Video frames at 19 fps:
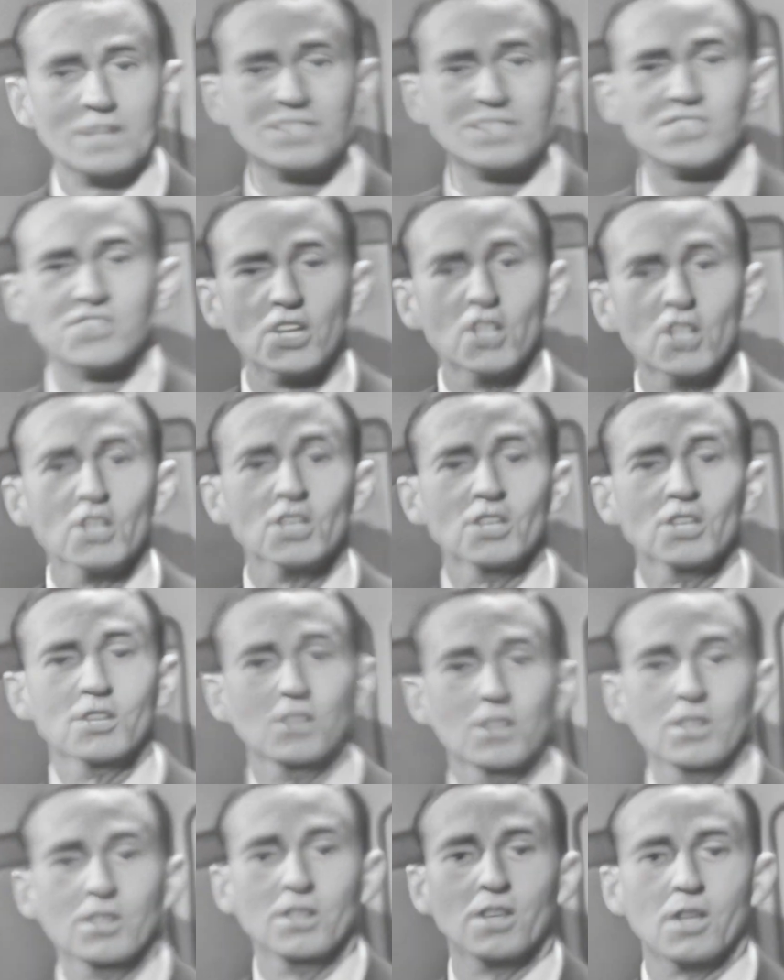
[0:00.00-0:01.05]

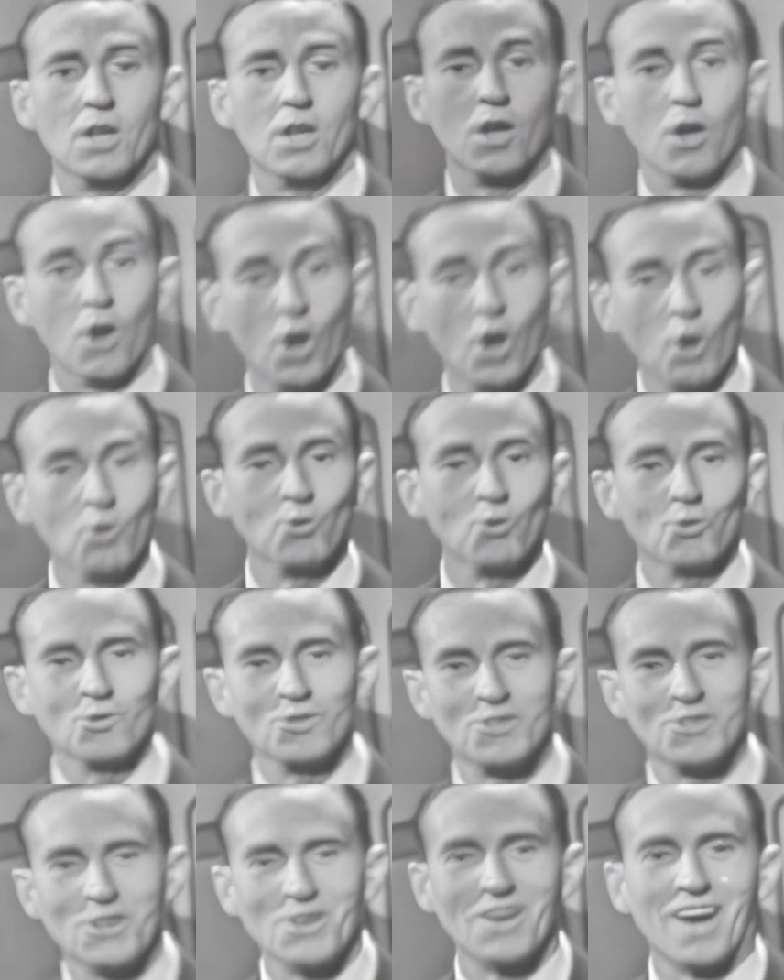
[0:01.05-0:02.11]
whistle,
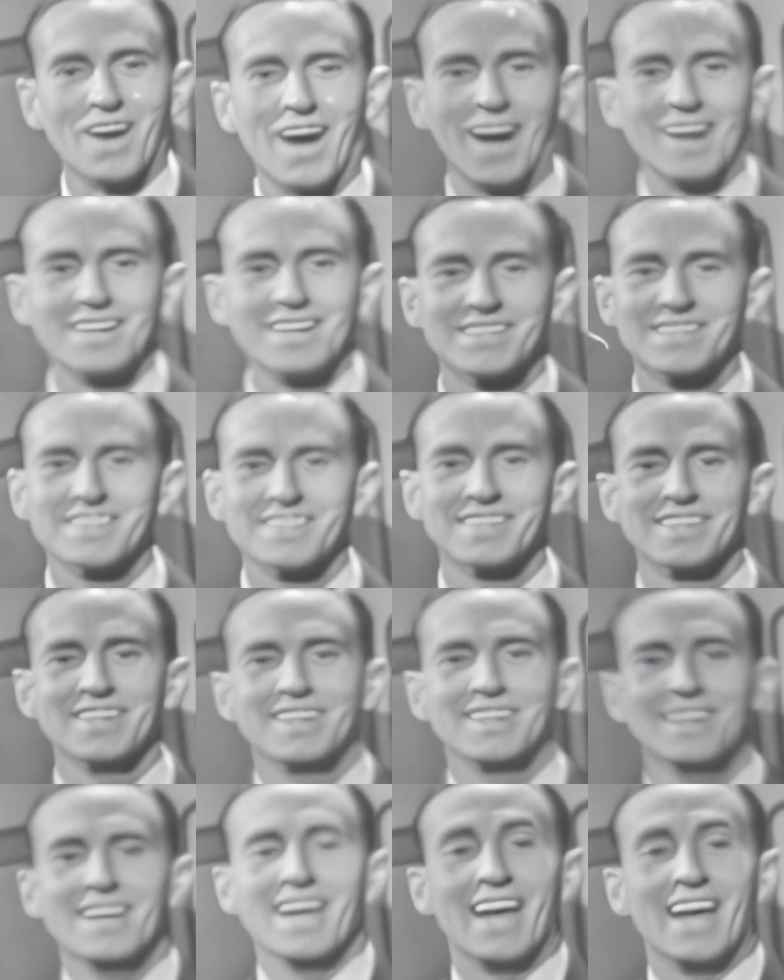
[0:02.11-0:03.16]
hold your heart,
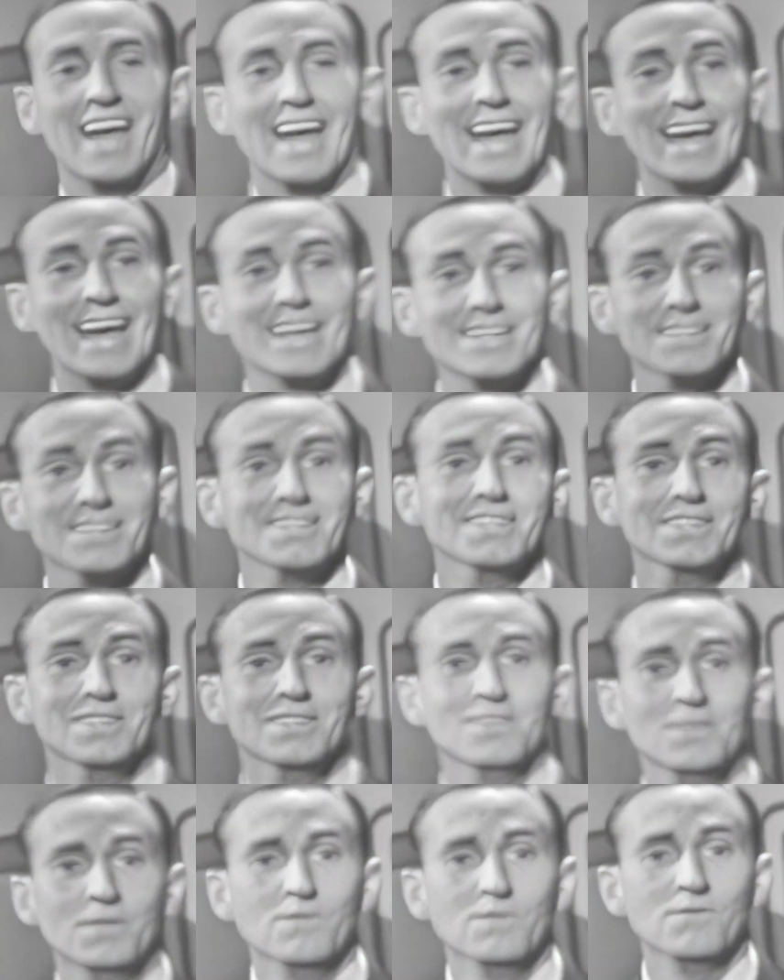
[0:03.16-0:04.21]

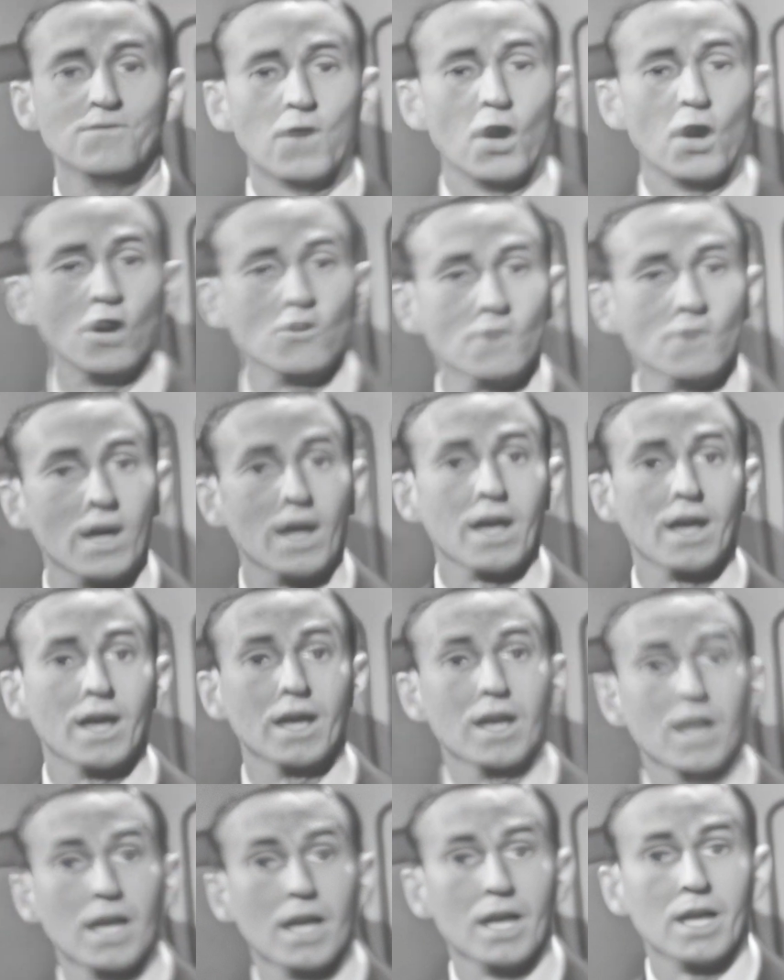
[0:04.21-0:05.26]
heading for a
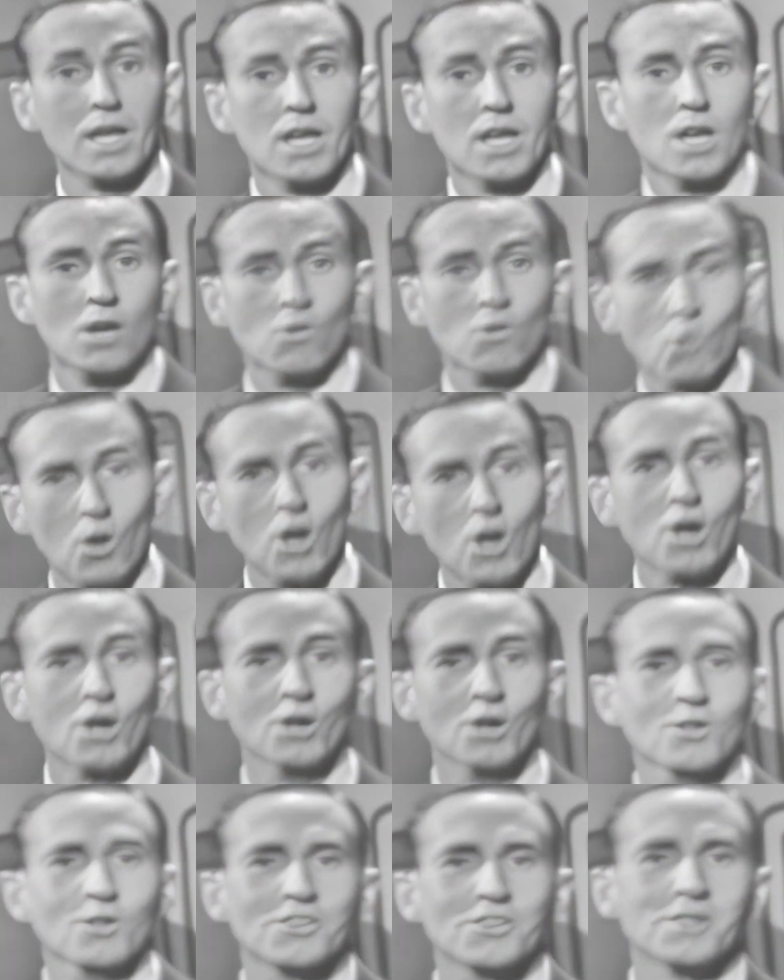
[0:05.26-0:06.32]

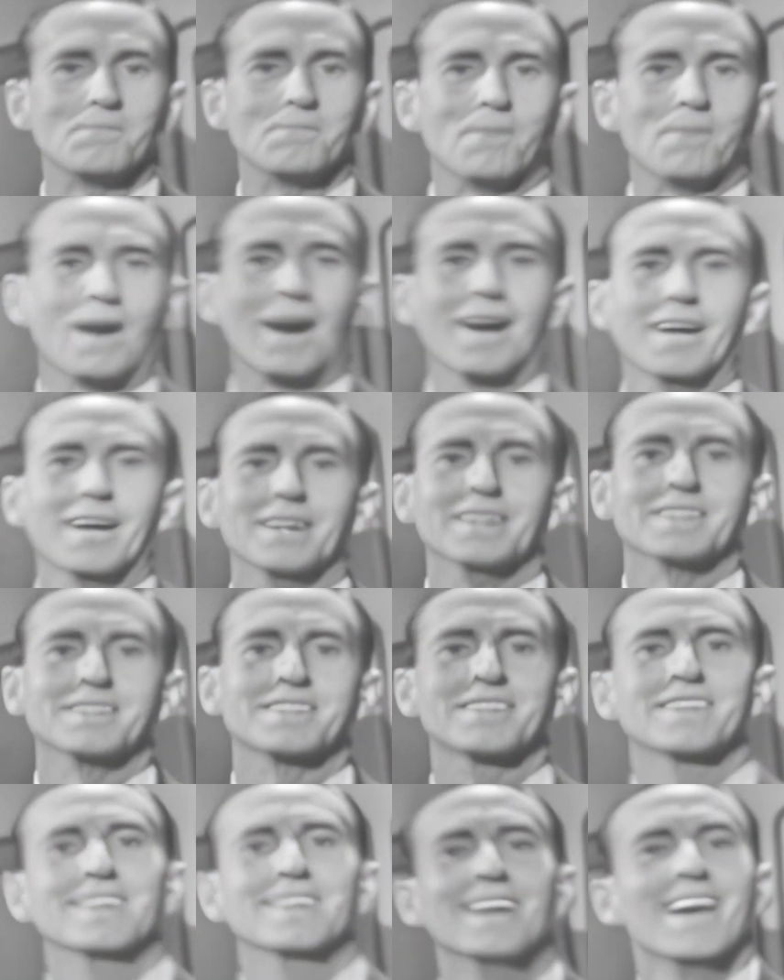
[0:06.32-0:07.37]
world apart.
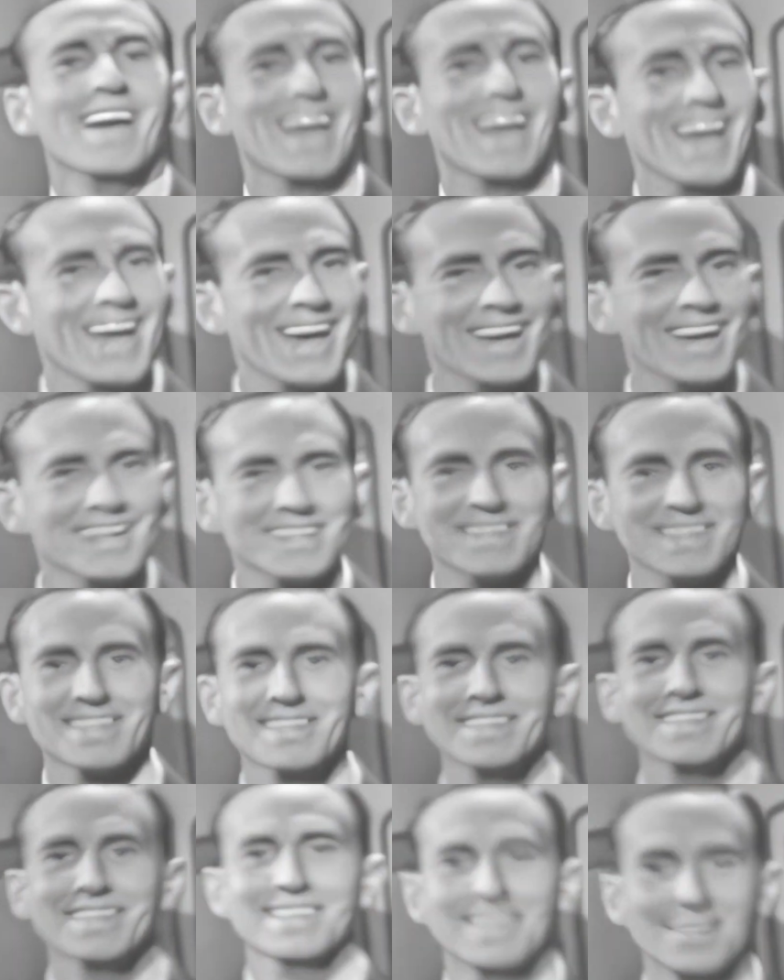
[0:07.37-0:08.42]

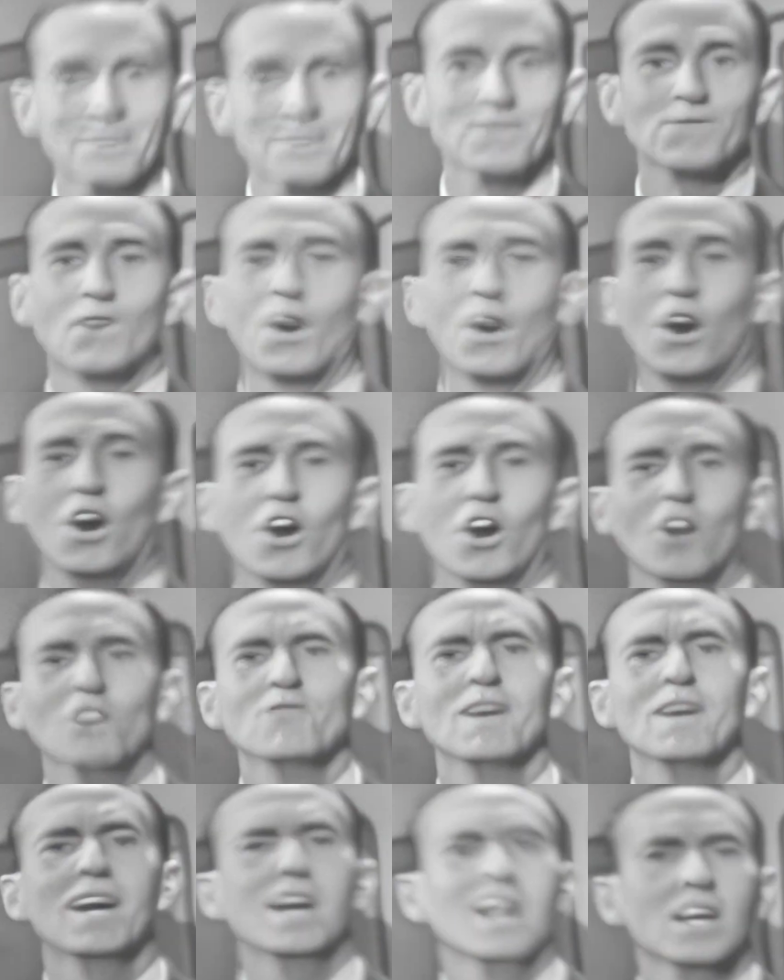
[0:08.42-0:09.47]
Heading for
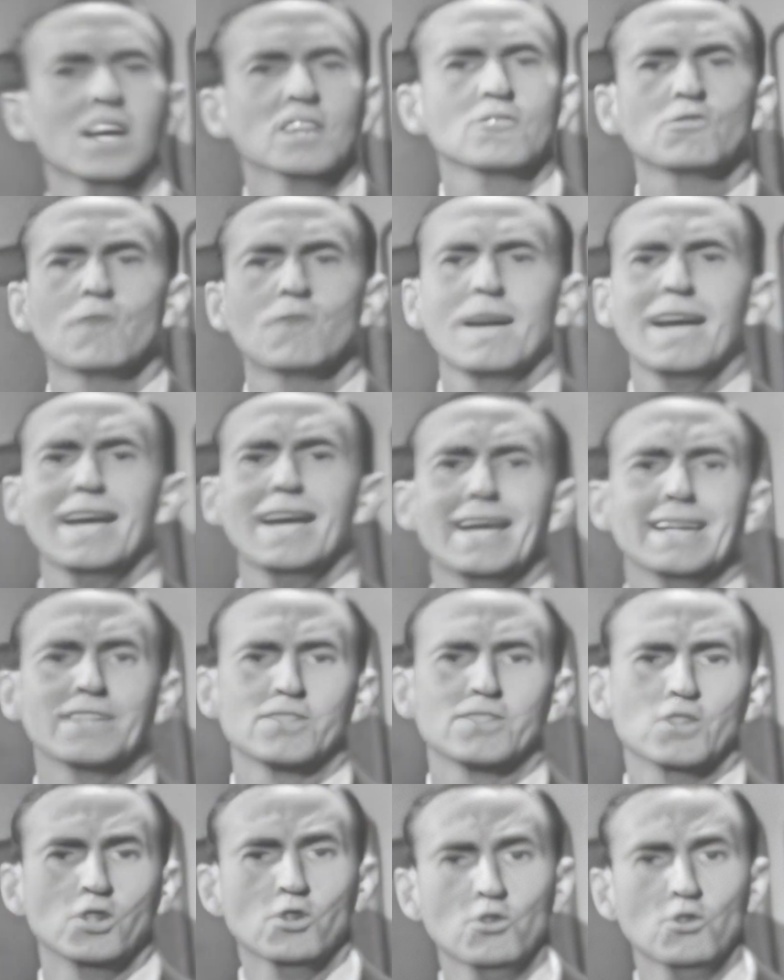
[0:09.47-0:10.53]
a great
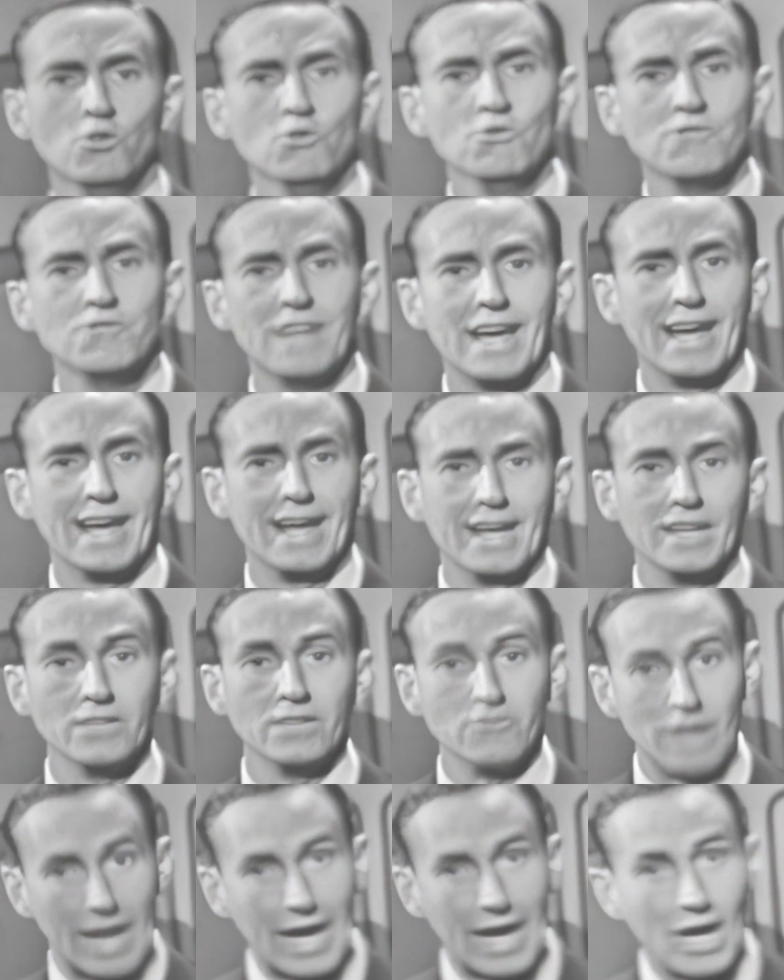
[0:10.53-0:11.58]
new day,
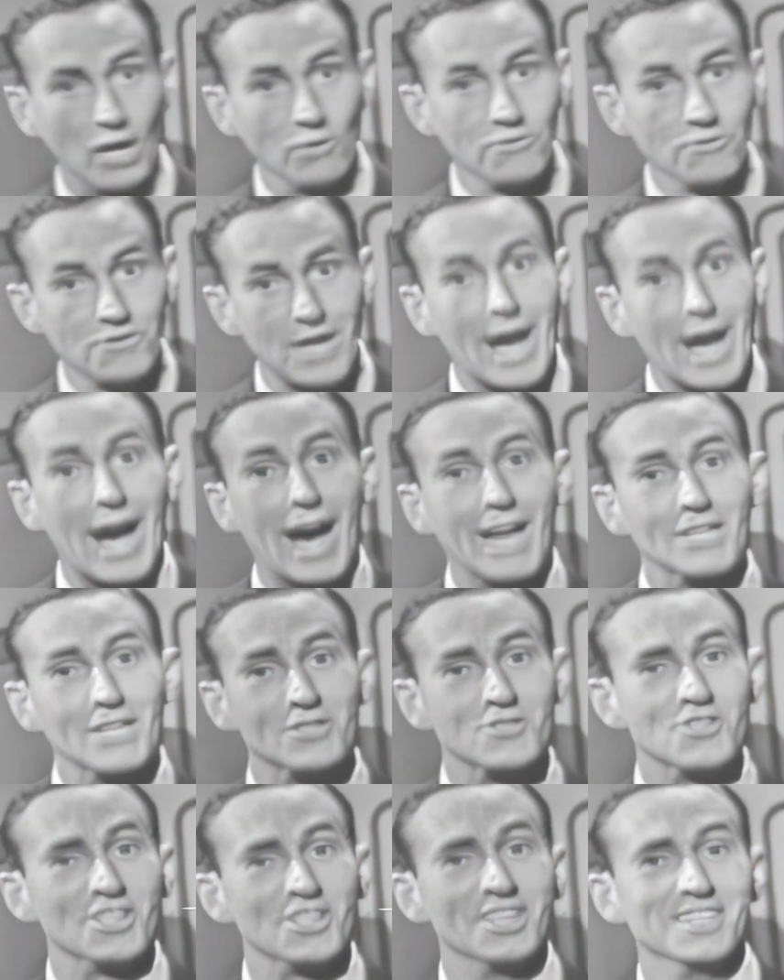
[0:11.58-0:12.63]
now
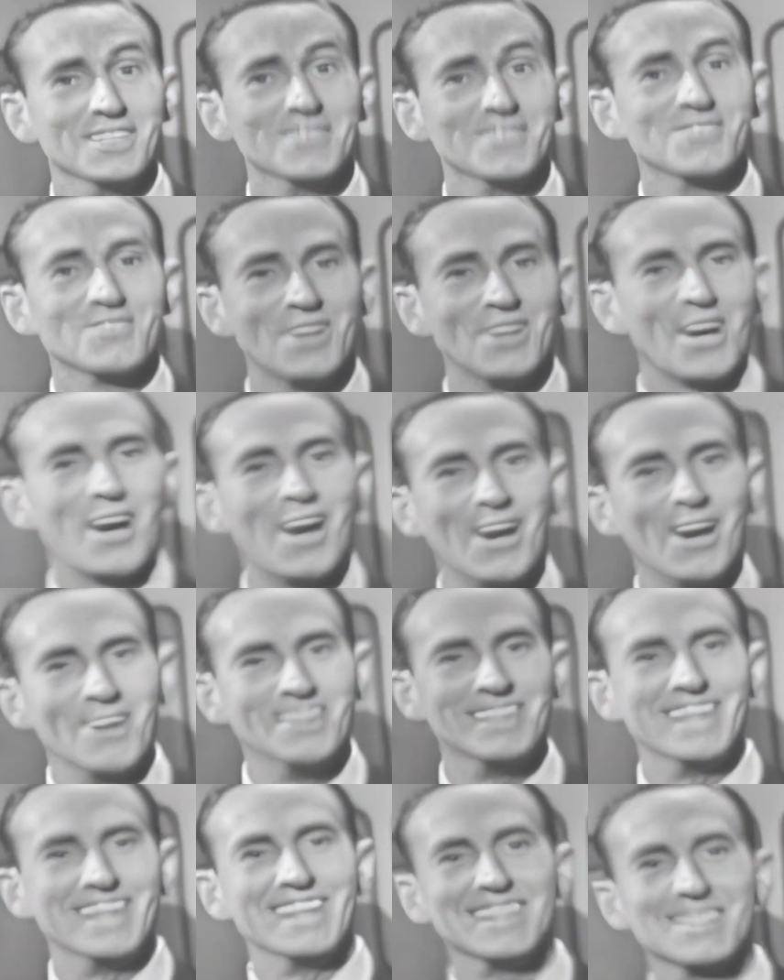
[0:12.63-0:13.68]
Dodge is
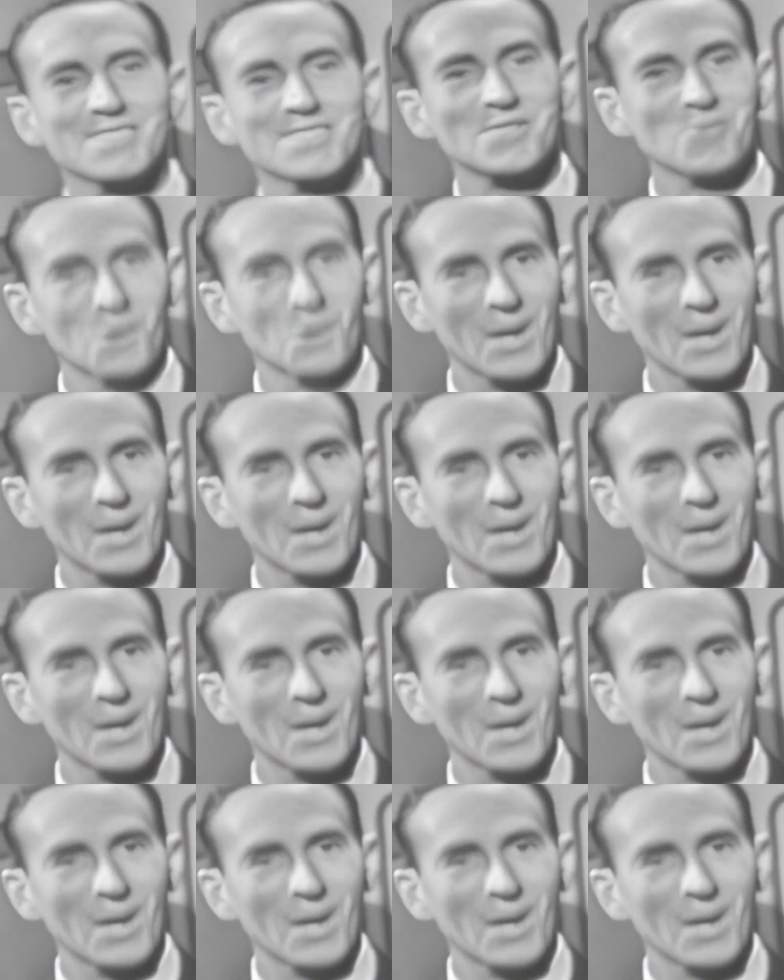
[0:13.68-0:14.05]
on its